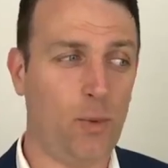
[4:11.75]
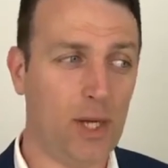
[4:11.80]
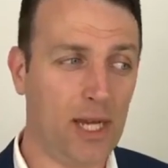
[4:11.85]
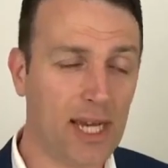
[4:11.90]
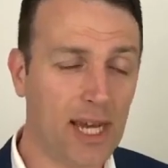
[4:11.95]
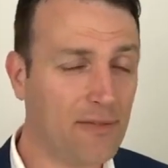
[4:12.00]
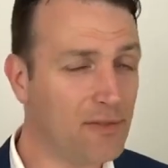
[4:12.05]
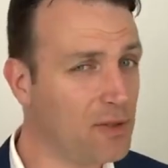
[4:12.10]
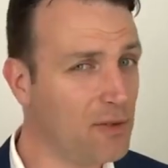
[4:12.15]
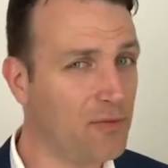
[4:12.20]
we
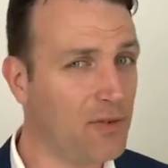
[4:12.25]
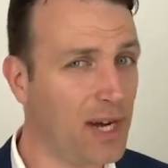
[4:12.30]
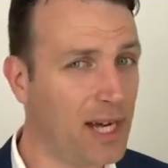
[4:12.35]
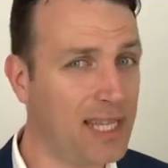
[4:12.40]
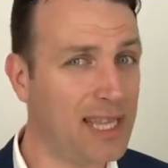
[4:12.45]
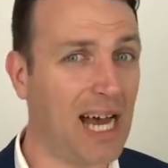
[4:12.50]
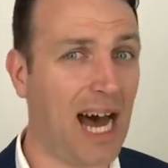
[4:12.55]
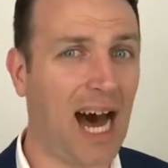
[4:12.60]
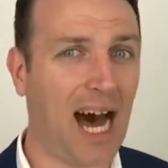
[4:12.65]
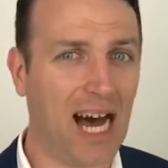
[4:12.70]
have to
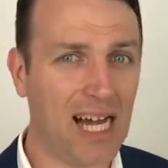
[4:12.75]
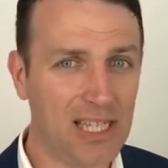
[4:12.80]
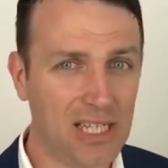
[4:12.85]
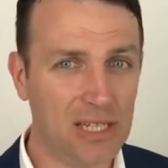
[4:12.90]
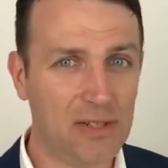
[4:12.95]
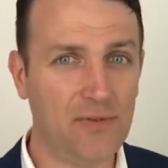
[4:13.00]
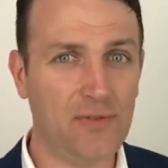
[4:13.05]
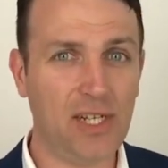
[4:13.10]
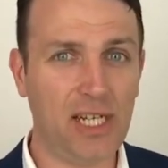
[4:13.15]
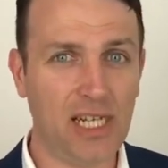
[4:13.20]
find
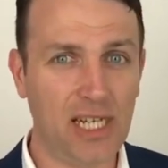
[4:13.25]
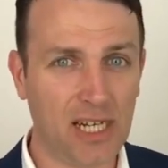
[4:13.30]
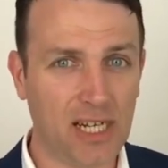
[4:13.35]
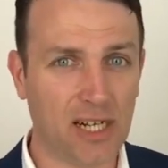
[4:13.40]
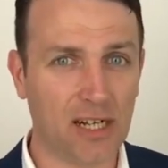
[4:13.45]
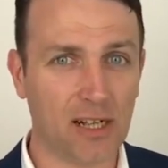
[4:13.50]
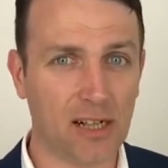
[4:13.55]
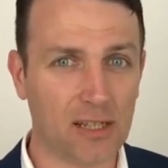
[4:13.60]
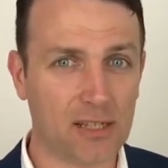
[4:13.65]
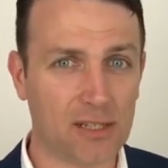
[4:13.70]
other
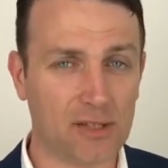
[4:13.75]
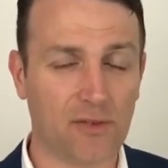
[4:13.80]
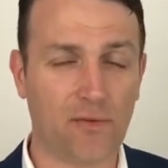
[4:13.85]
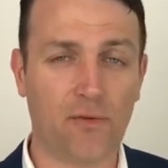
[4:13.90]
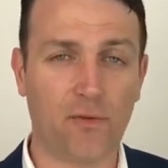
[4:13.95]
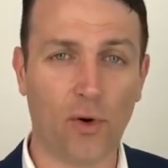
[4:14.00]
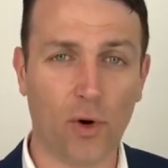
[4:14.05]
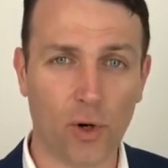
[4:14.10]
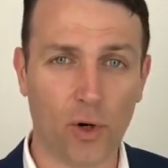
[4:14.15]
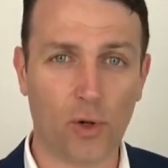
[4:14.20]
vehicles
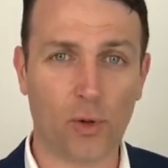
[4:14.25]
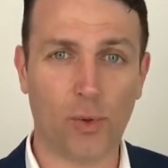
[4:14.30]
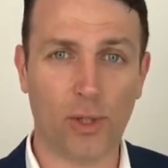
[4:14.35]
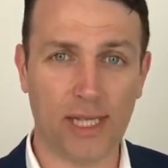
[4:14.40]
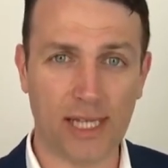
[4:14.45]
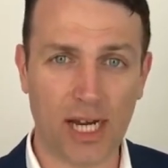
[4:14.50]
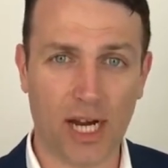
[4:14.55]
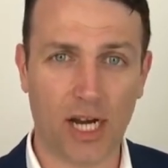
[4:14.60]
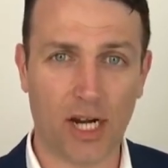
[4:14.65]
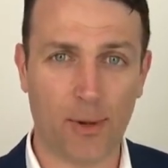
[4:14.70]
for
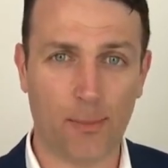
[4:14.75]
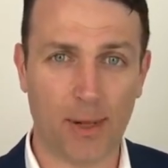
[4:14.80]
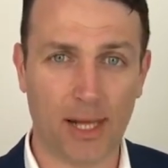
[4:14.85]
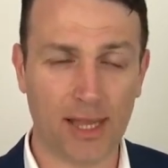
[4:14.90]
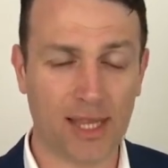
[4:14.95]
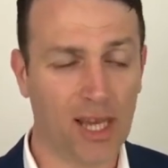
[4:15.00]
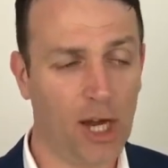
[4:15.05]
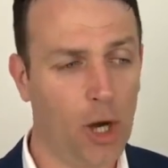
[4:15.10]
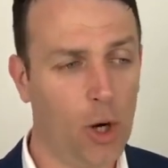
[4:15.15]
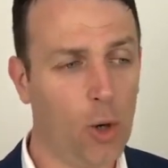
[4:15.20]

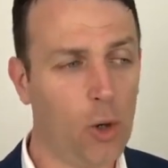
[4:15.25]
retirement